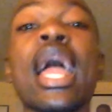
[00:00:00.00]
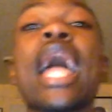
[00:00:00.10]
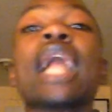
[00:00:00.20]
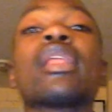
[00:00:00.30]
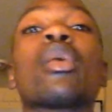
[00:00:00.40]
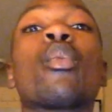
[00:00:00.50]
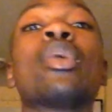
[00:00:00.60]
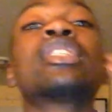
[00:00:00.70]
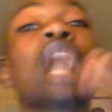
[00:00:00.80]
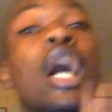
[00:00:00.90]
And we
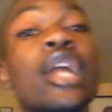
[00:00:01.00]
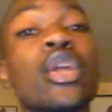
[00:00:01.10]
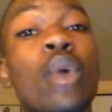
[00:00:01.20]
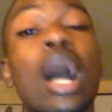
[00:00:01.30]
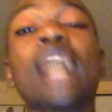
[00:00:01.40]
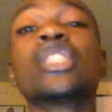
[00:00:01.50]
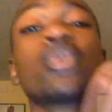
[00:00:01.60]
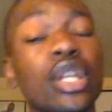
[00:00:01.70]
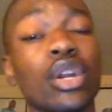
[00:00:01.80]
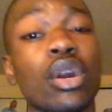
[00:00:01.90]
saw you on
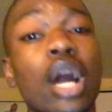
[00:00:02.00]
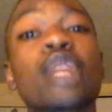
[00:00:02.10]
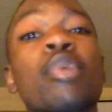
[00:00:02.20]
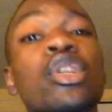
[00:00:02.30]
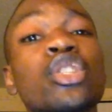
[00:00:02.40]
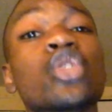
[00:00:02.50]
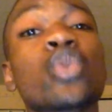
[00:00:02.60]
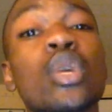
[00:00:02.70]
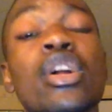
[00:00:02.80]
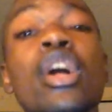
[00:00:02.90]
Twitter, on your personal
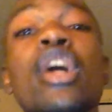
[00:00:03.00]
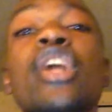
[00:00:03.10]
Twitter,